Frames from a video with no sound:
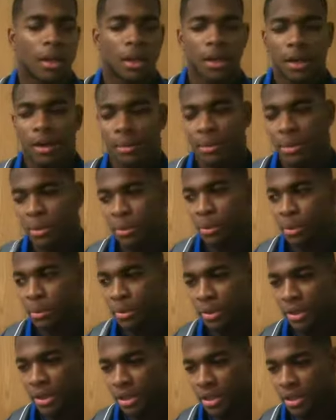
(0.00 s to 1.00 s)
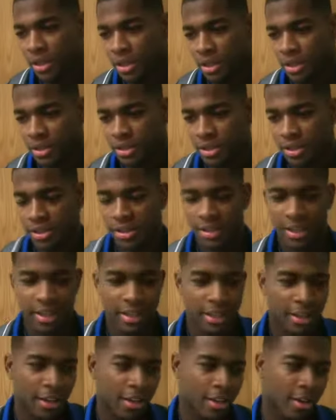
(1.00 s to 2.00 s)
I mean, it went pretty good. Decent
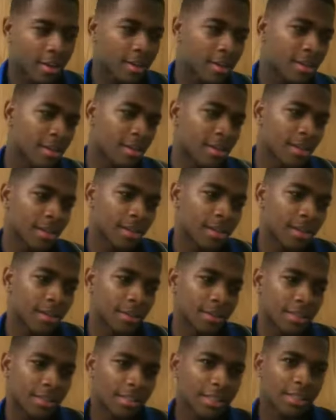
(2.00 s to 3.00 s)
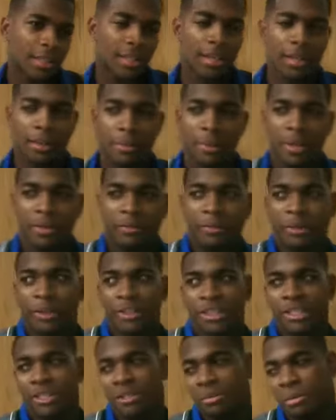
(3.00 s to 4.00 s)
day.
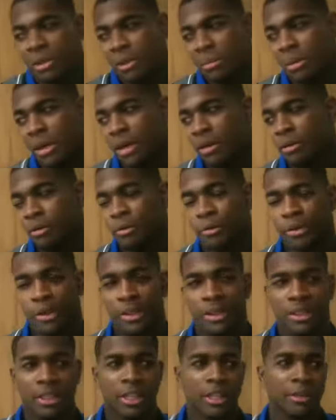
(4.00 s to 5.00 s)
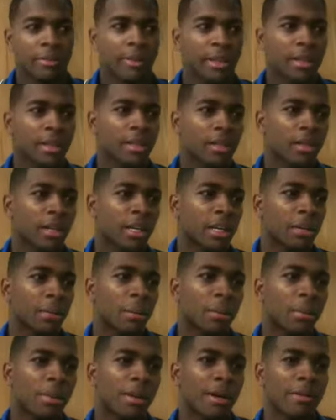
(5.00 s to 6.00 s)
Feels good to be back on the field, just getting ready to get
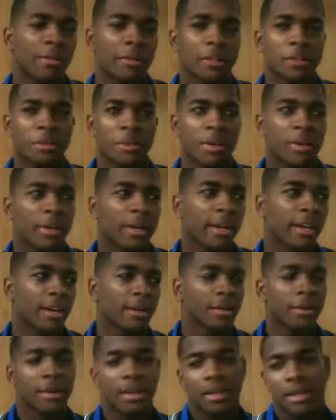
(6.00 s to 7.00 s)
prepared for this ball game.